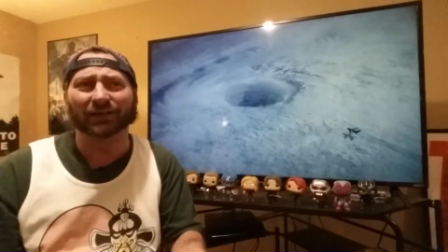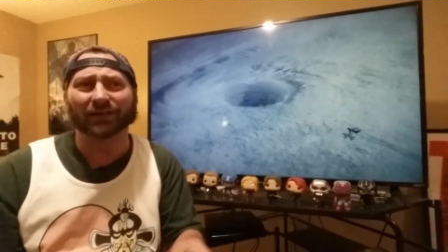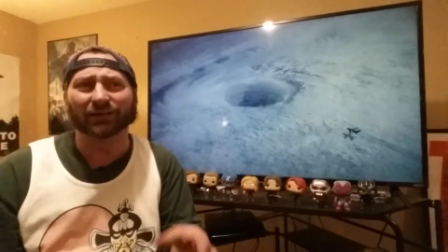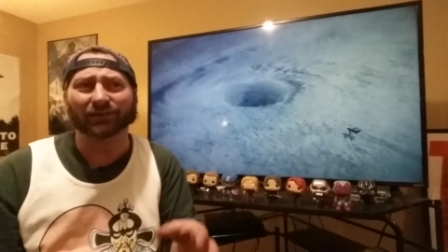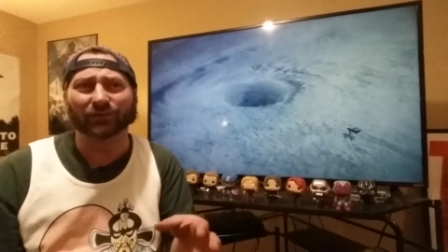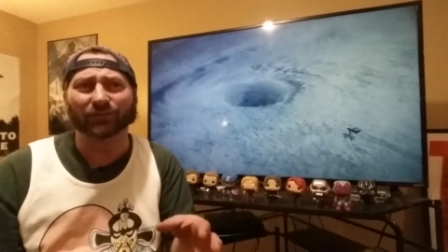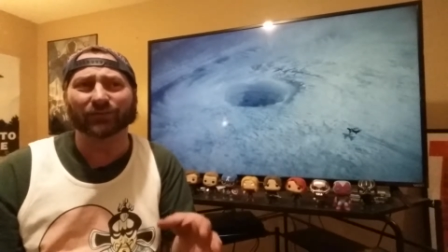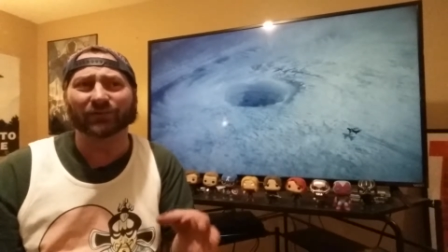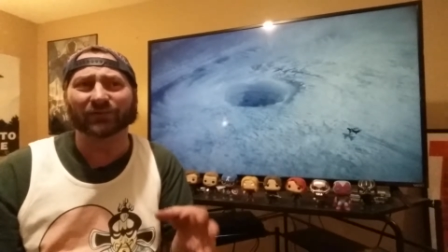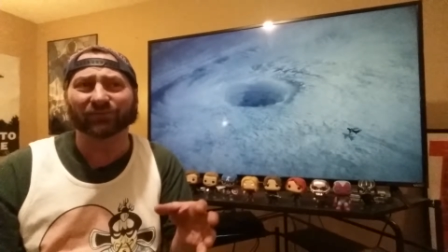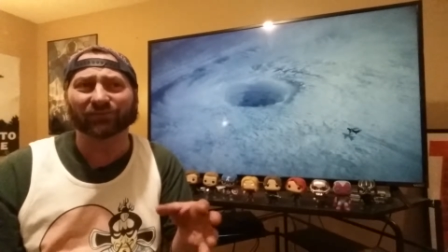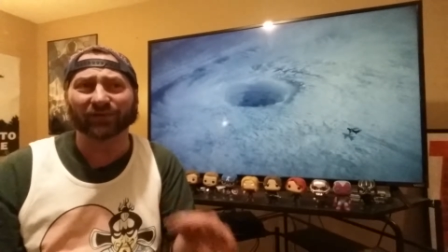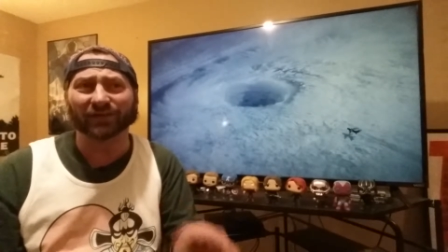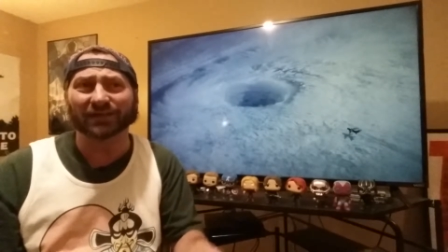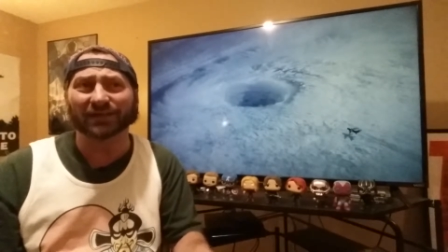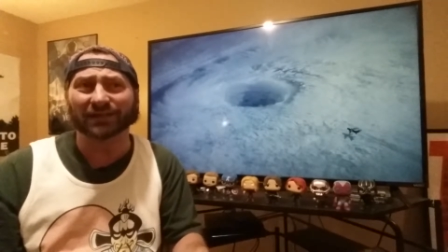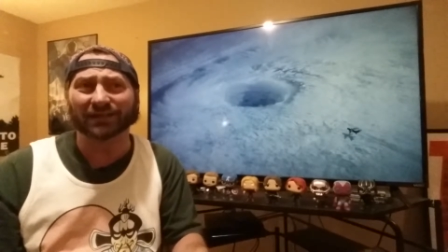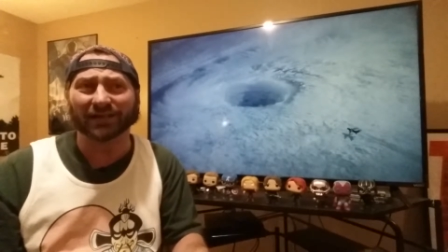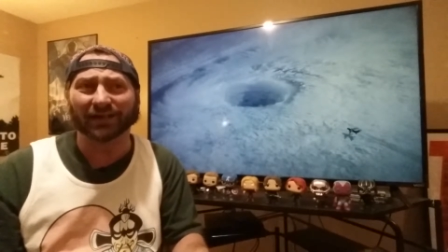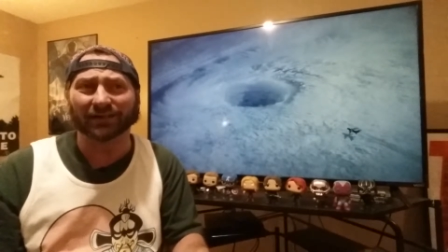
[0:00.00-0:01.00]
that used
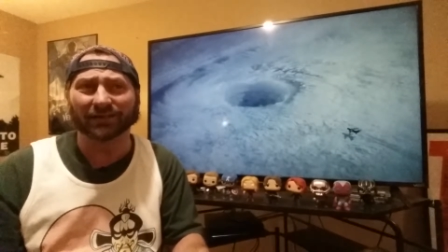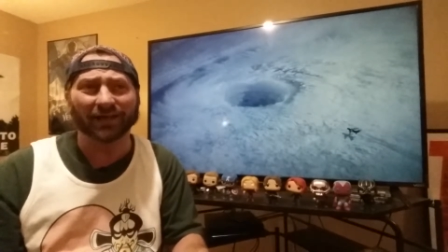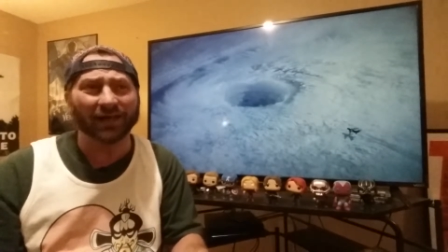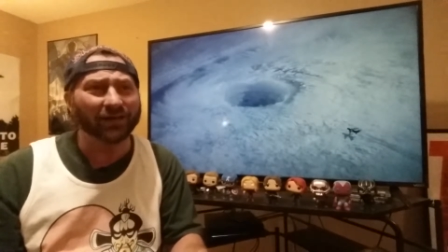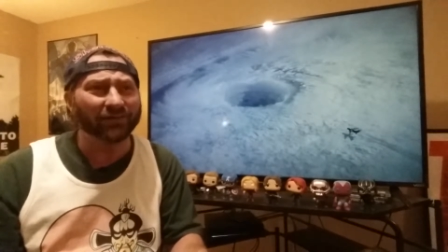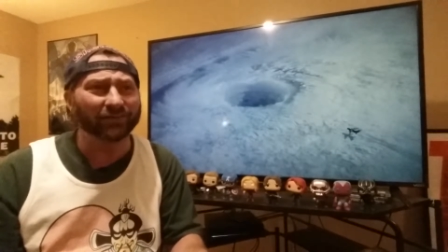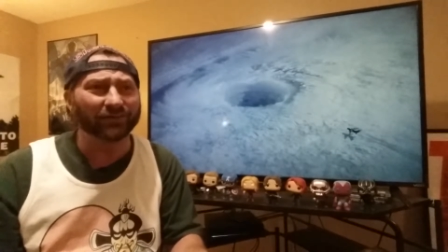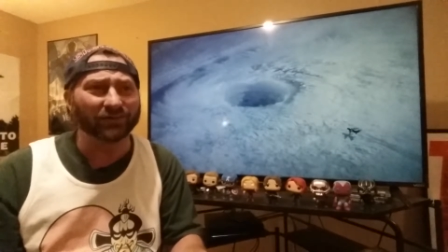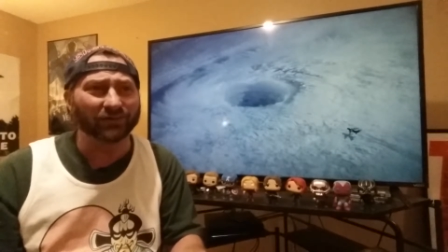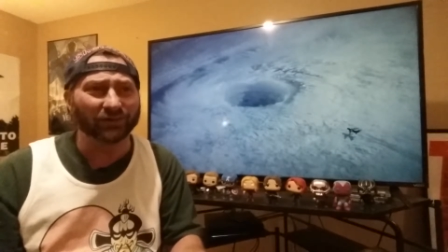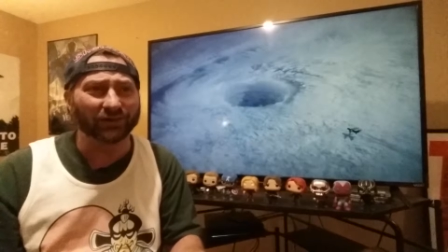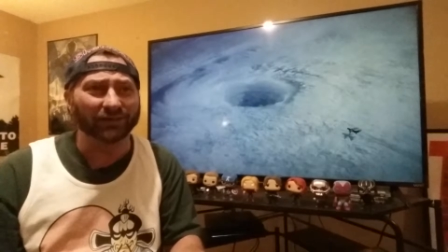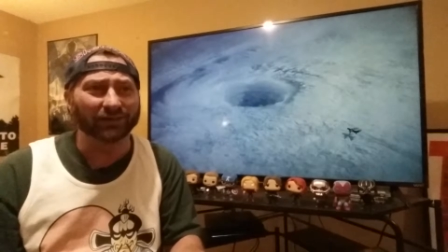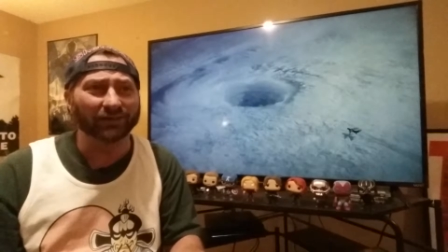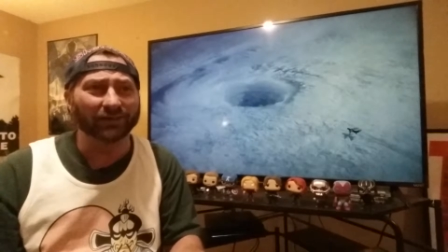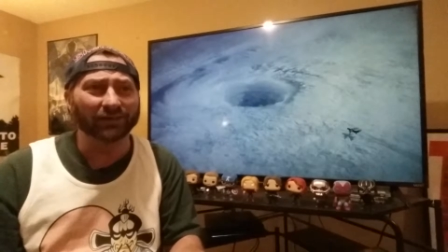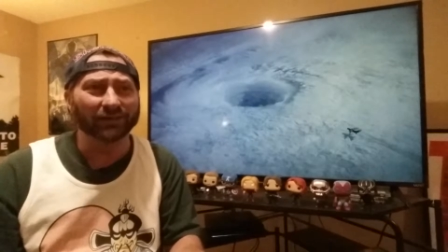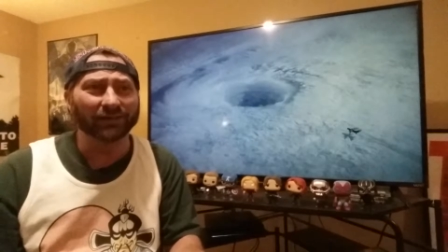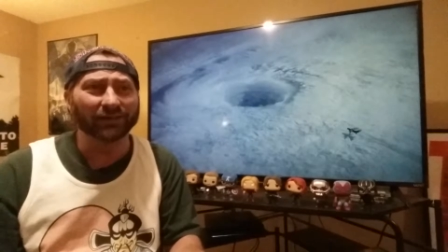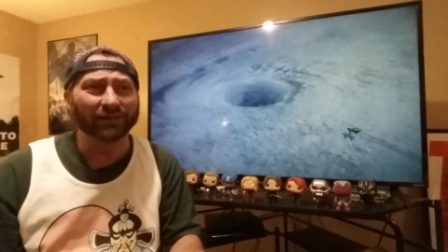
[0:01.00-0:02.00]
Fitz's technology,